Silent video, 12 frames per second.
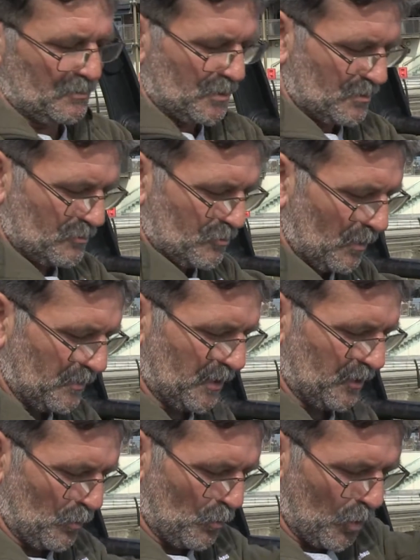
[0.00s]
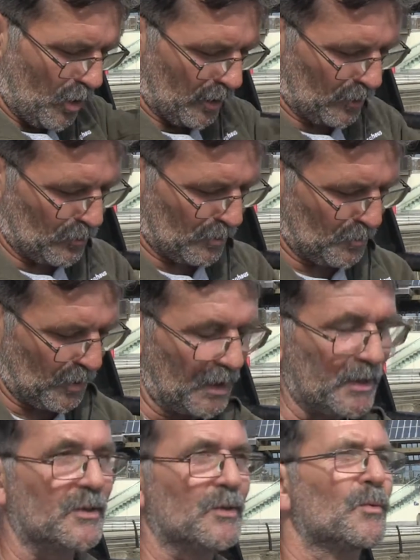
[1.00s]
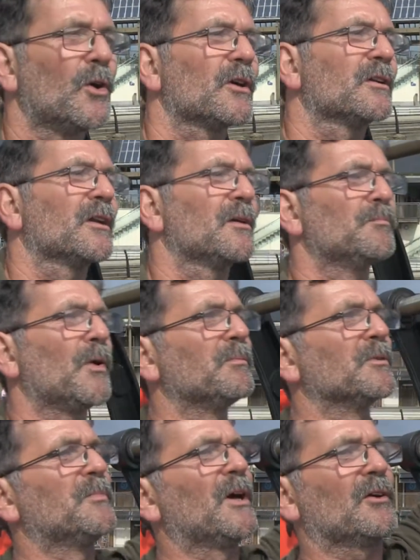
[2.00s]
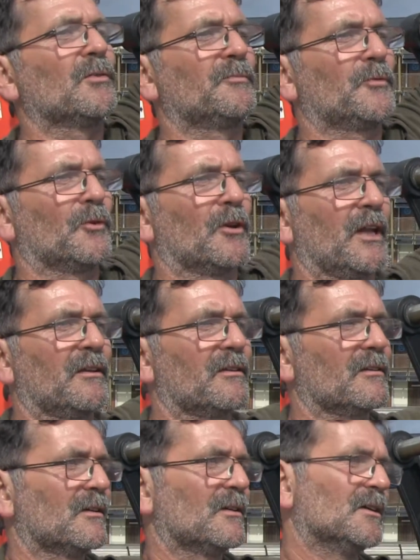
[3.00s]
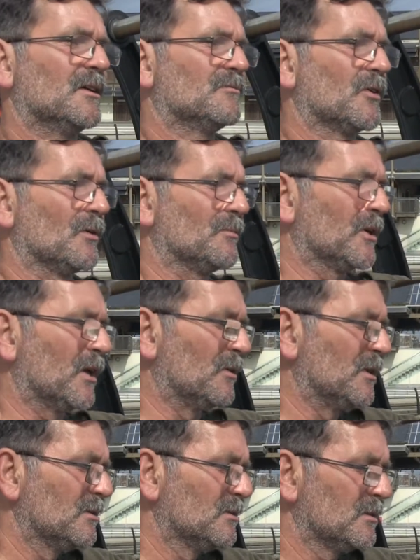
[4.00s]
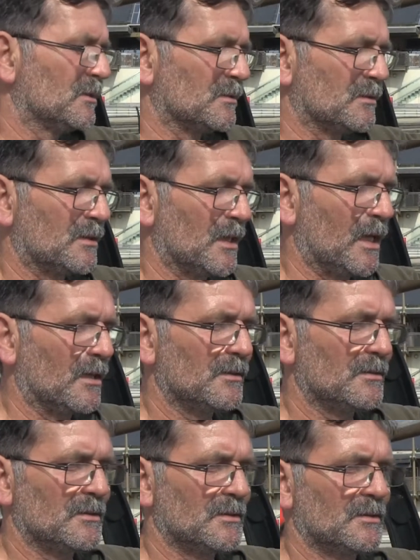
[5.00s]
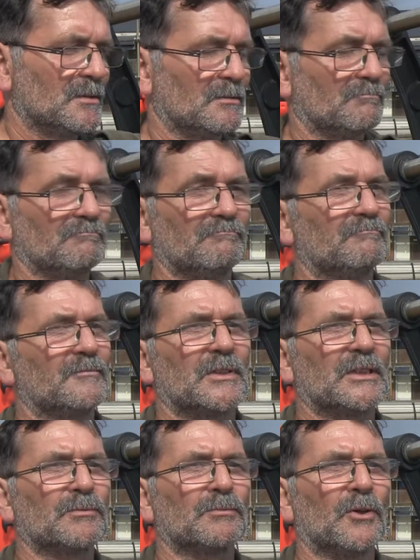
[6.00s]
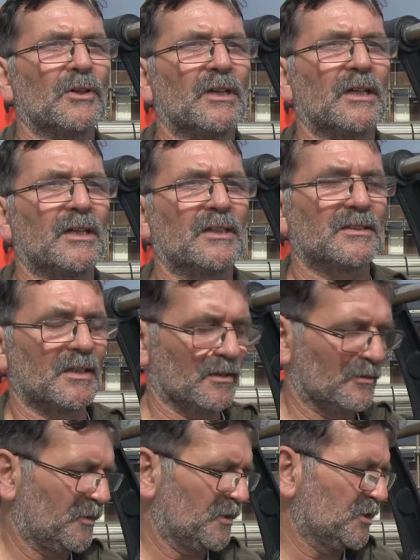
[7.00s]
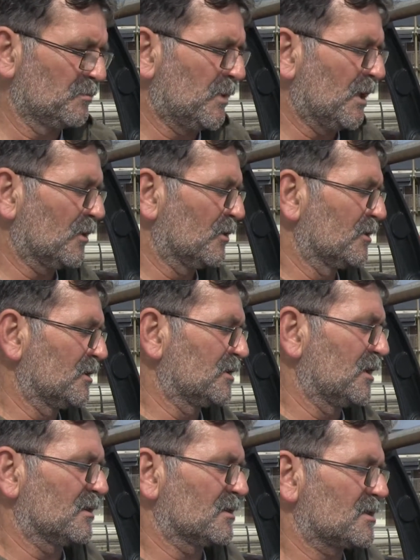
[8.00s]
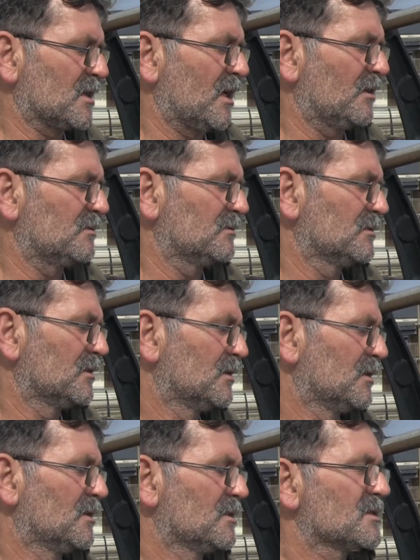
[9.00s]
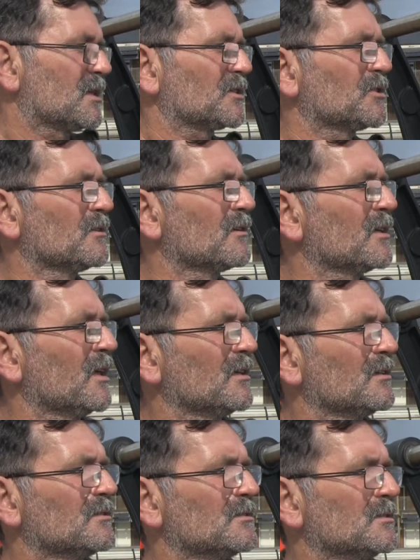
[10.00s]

and they were dropping into water, going prattly into water, and then bobbing back up full length, flopping out. And this one, he had his little fishing bag on, his little side satchel thing,